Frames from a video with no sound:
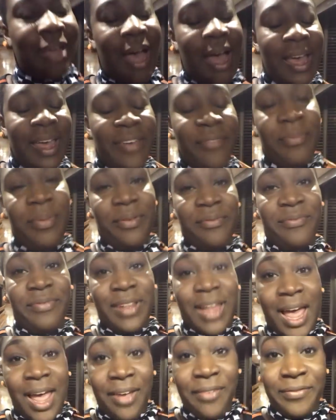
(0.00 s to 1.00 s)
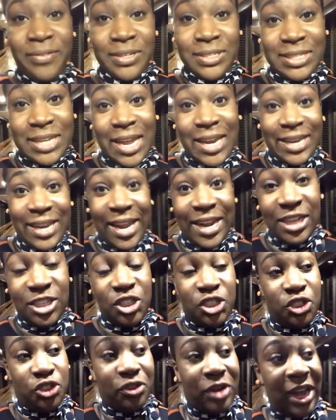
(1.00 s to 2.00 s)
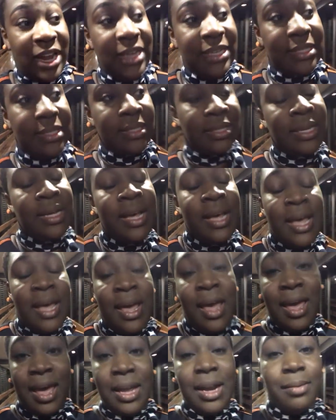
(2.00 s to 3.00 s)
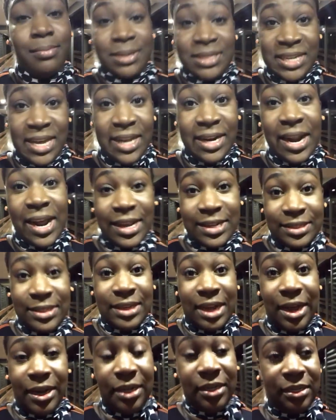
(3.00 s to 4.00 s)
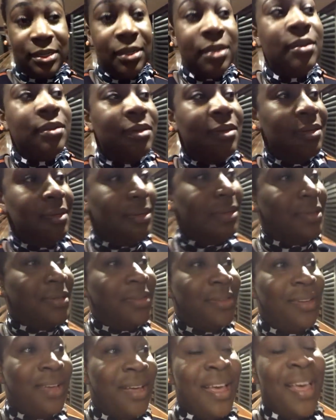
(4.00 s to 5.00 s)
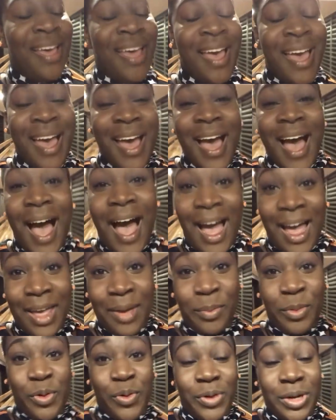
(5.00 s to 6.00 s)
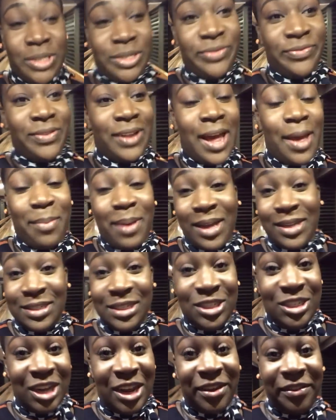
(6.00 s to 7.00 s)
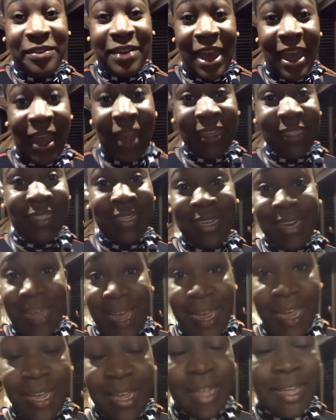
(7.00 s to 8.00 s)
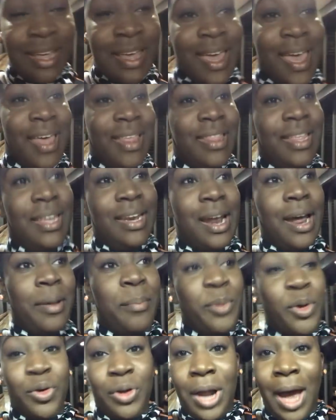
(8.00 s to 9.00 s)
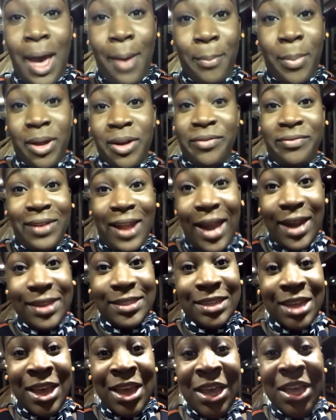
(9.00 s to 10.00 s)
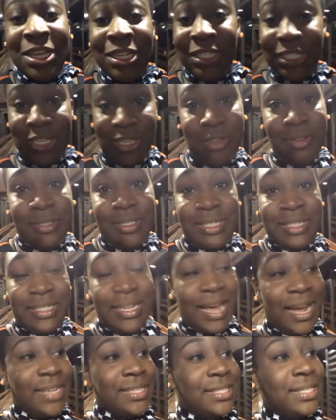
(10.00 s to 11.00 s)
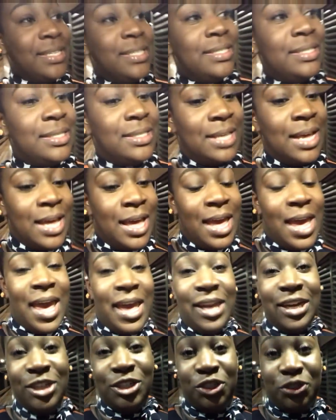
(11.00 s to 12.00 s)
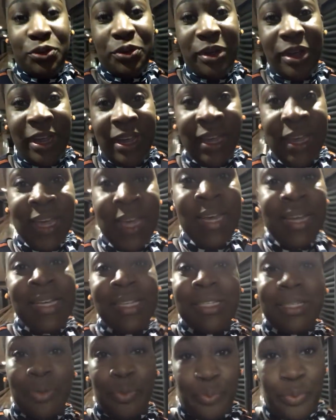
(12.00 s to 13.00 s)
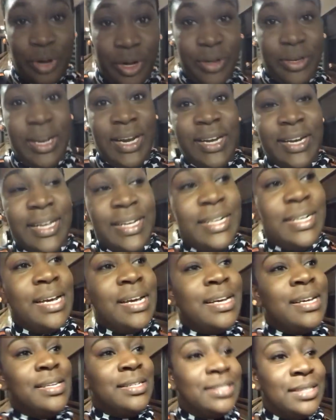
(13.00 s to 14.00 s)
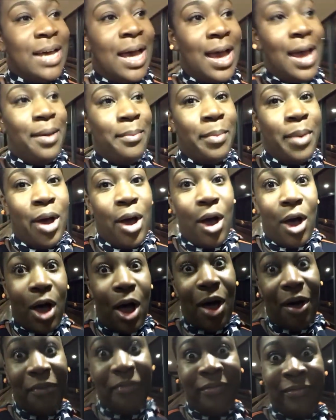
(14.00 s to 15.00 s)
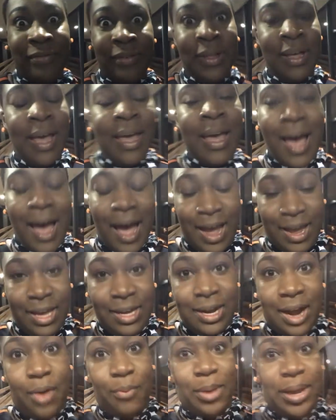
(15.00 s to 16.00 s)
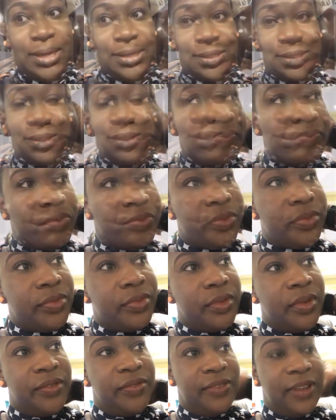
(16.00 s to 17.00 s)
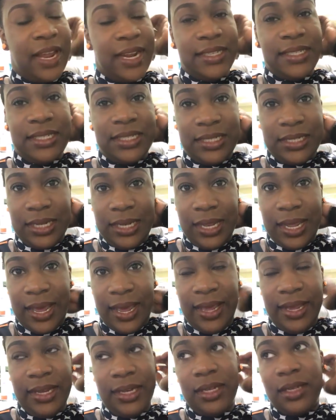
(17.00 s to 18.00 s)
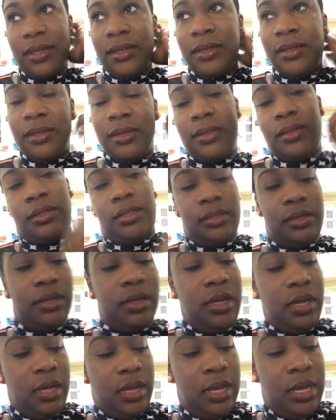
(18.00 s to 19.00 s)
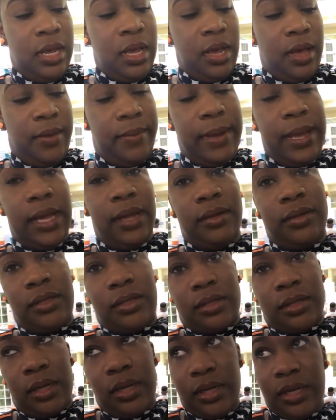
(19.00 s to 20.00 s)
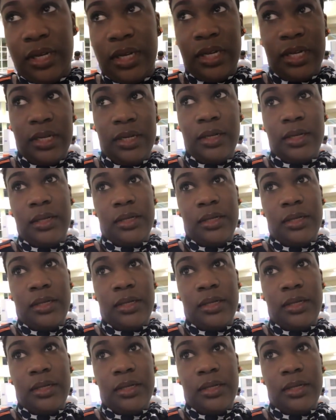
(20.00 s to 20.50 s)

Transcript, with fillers: I have been flying for 10 days straight. And I'm dead ass tired. I am going to fly back to JFK today. And then I'm going to hop on a flight to Houston, Texas, and enjoy some well-needed time off. I cannot wait. Well, flight's delayed about a good,